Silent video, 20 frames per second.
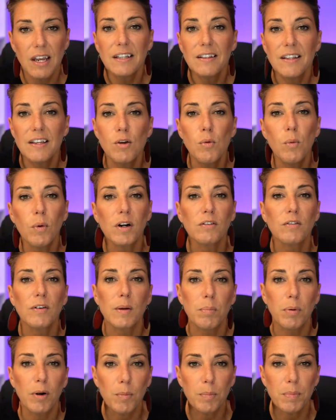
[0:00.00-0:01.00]
that you want to
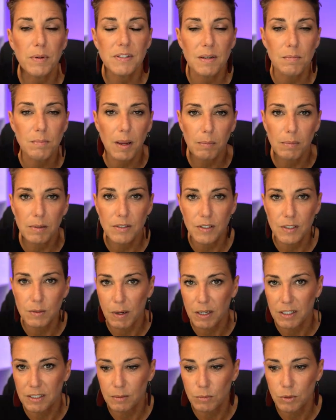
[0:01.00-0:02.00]
repurpose and maybe just
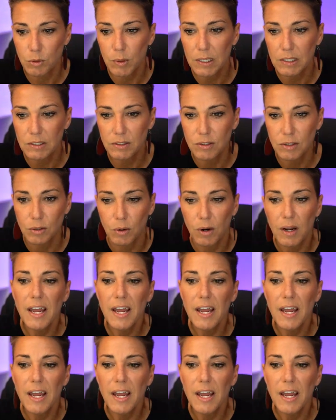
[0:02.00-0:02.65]
make some tweaks to.